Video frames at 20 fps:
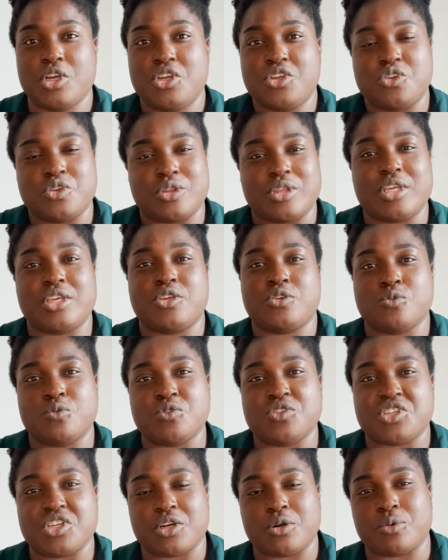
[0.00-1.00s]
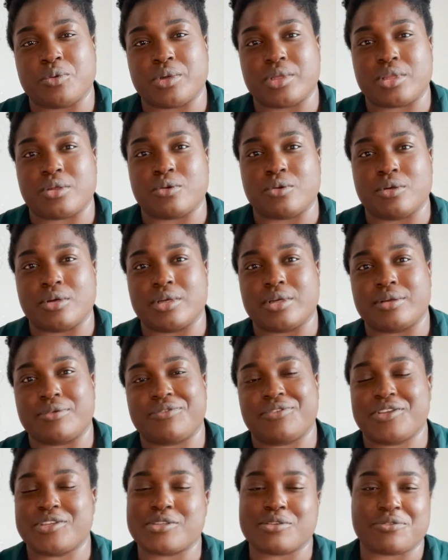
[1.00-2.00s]
you think you would gel with on a
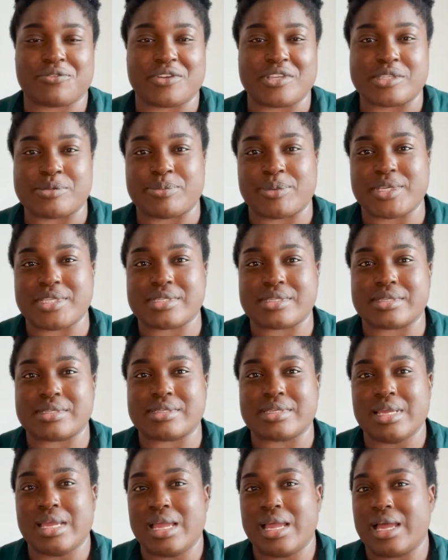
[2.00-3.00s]
face-to-face basis,